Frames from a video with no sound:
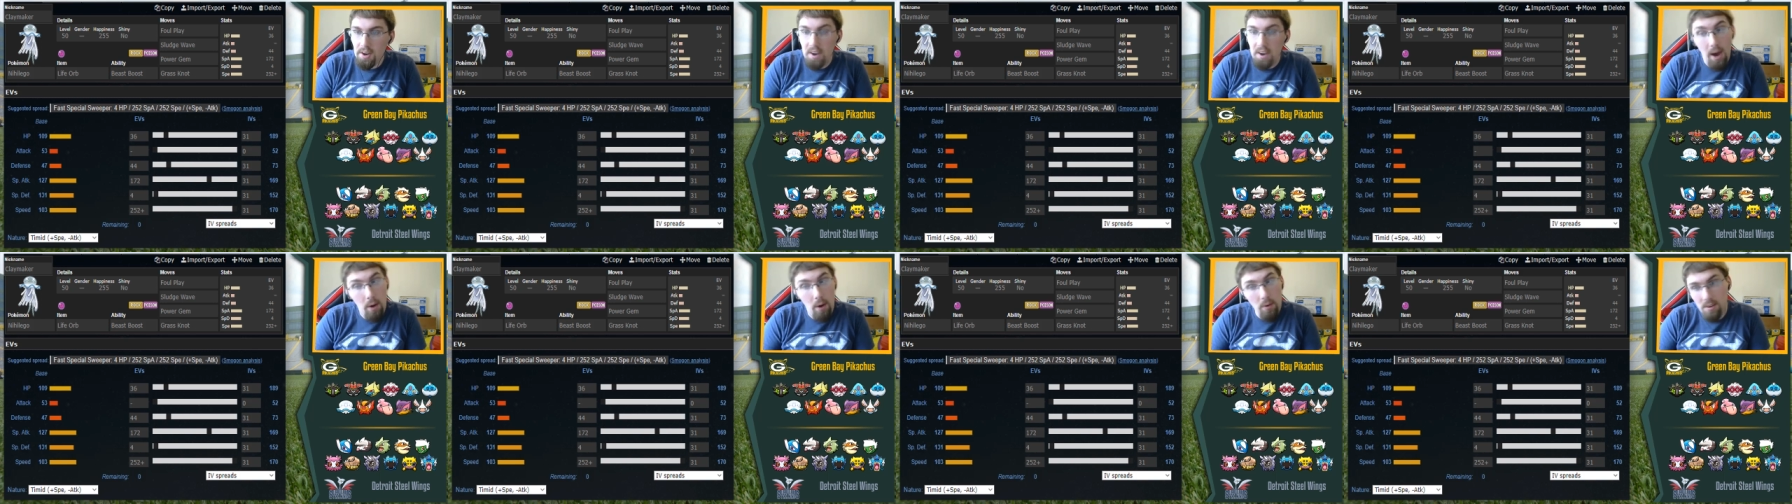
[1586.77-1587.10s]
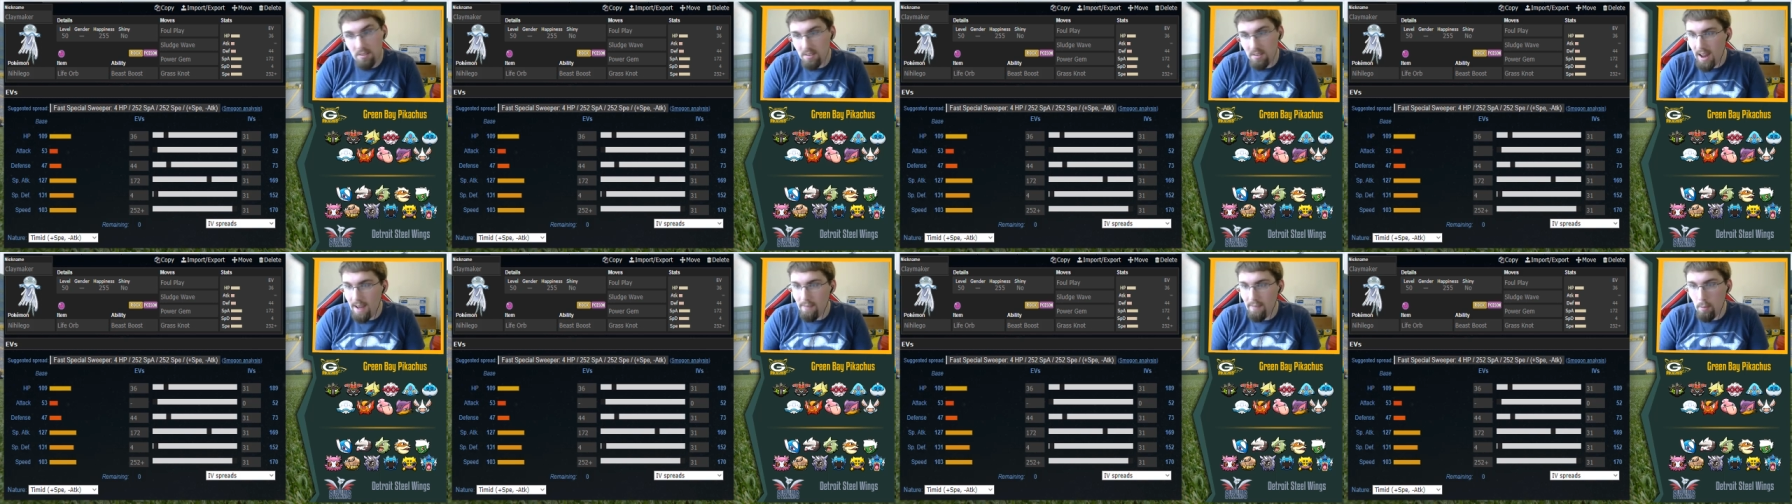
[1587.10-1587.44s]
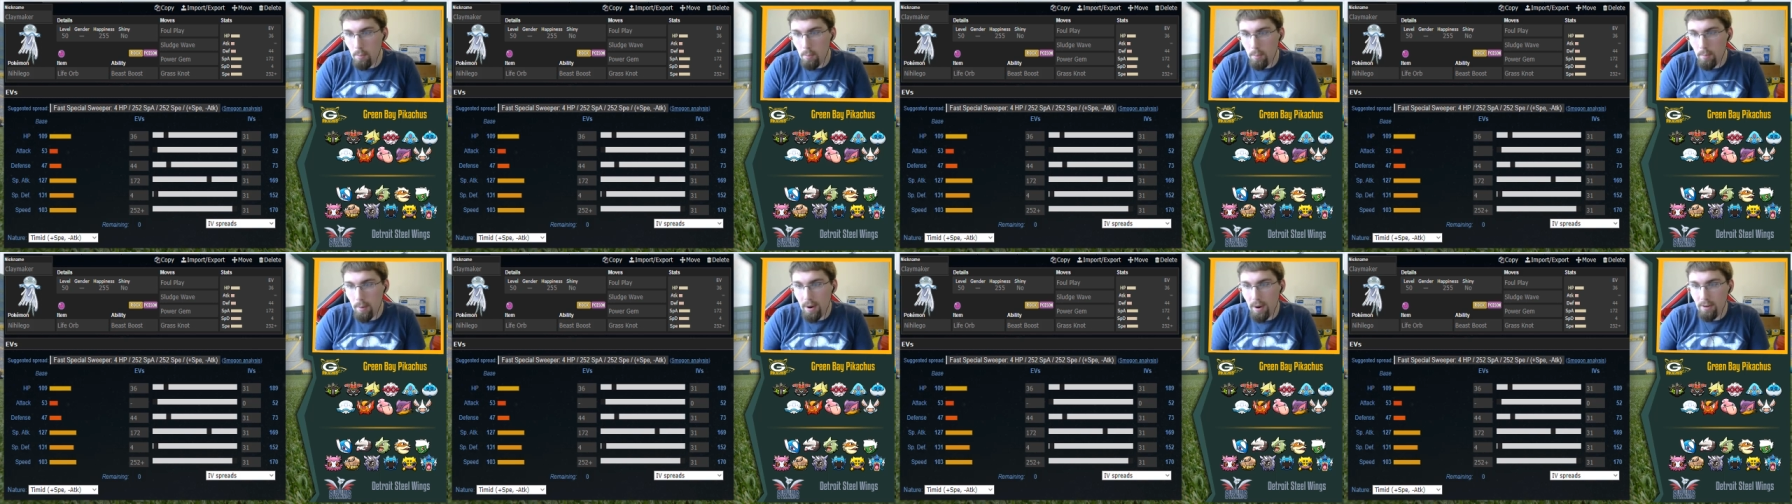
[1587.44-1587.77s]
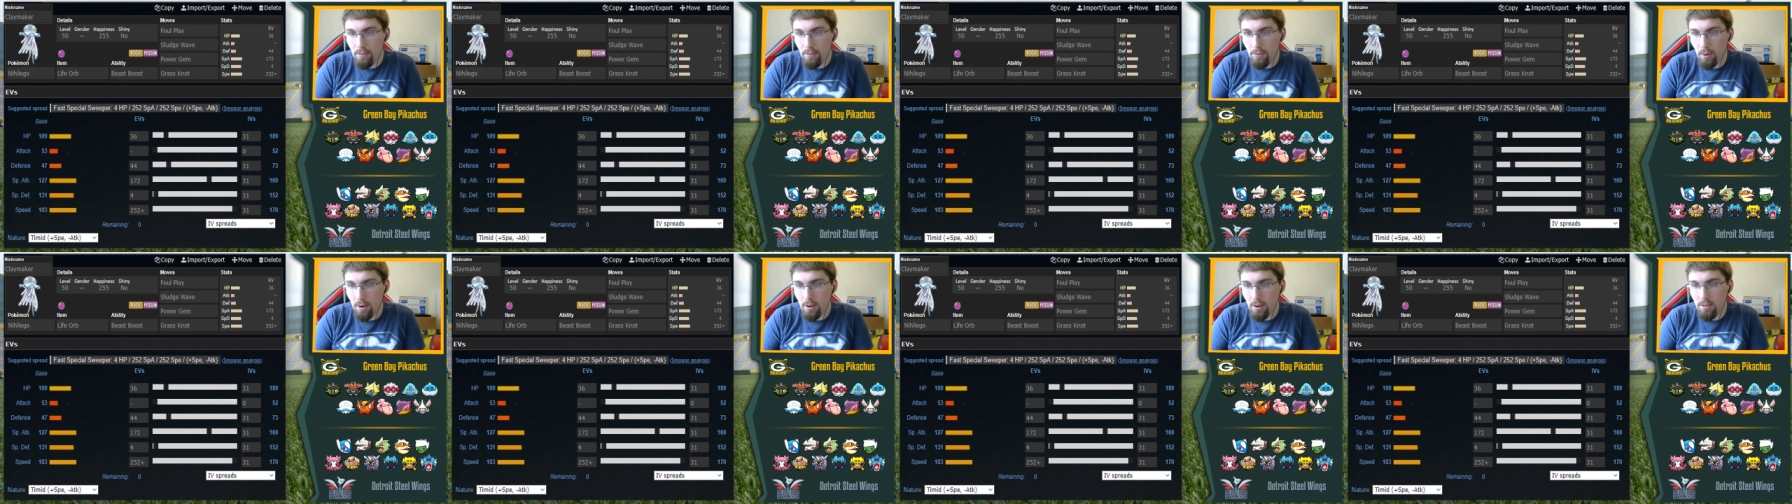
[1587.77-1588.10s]
Now he doesn't have to
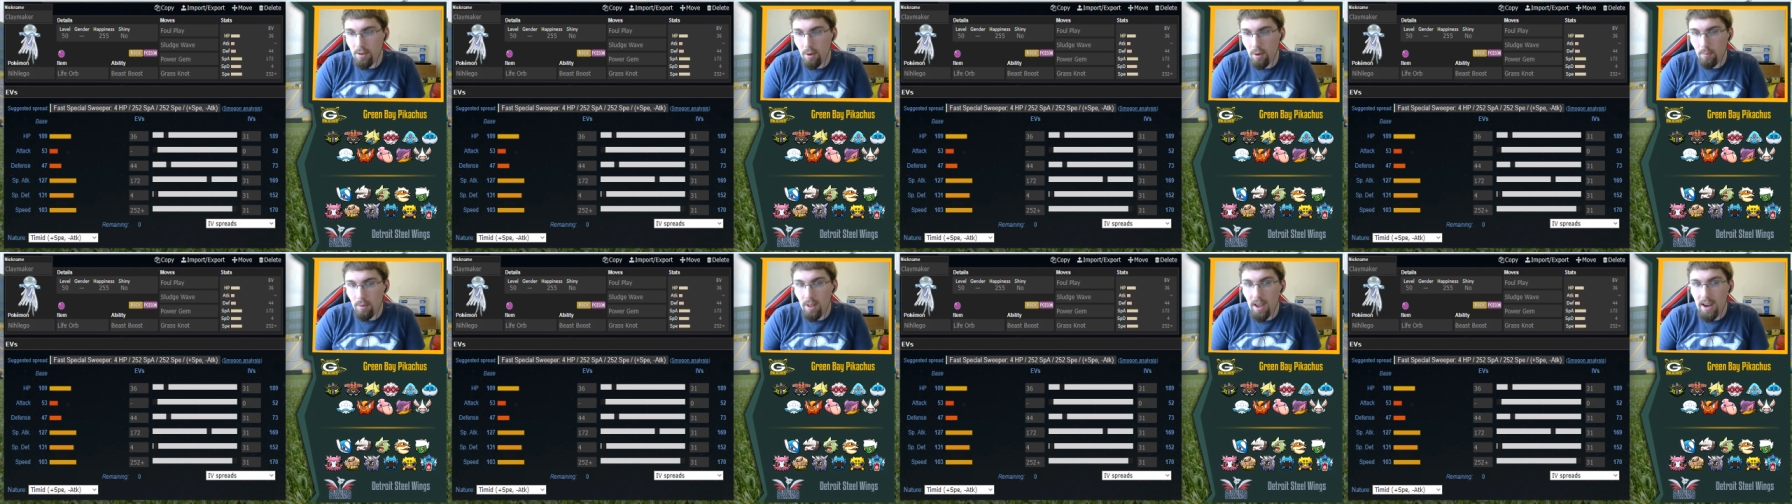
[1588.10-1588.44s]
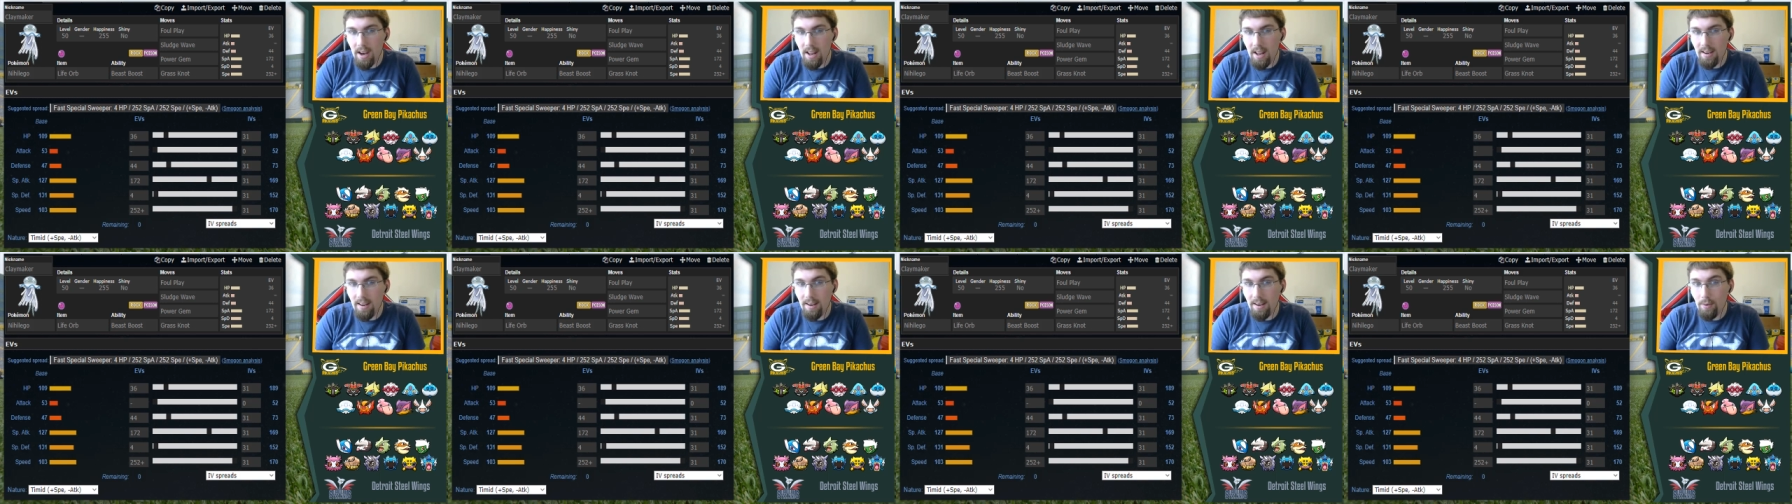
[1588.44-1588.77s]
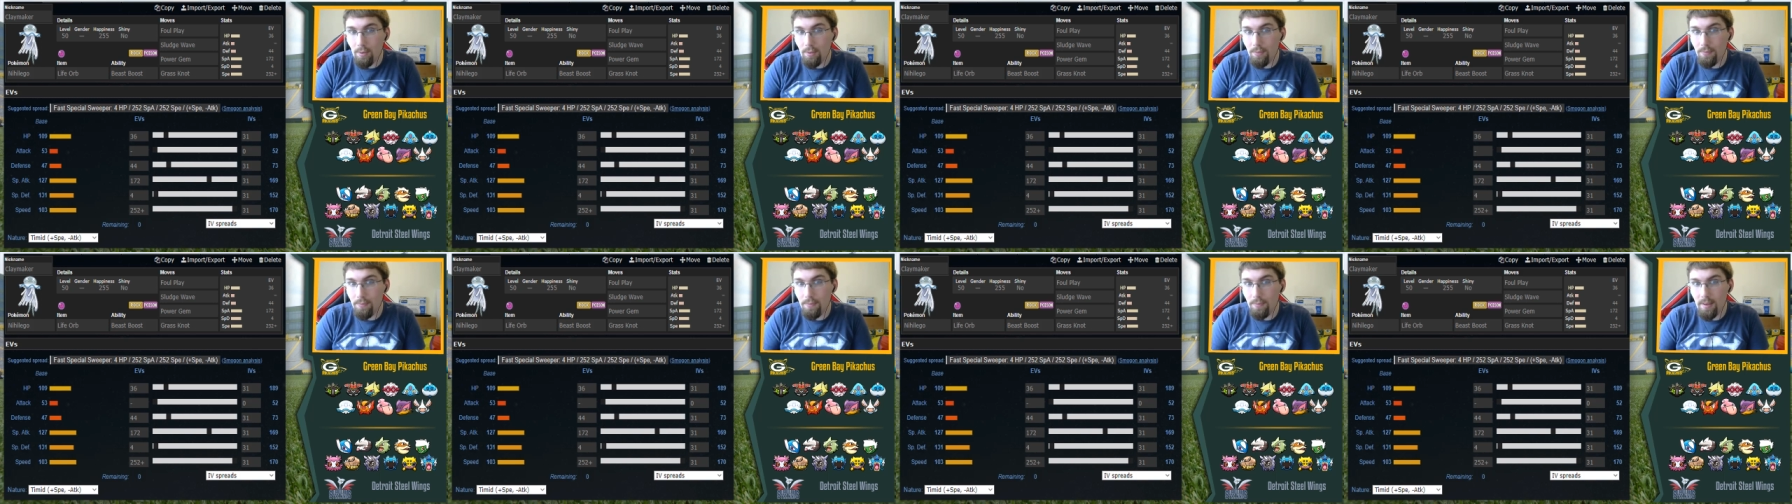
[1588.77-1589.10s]
prepare for it, so I'm glad I didn't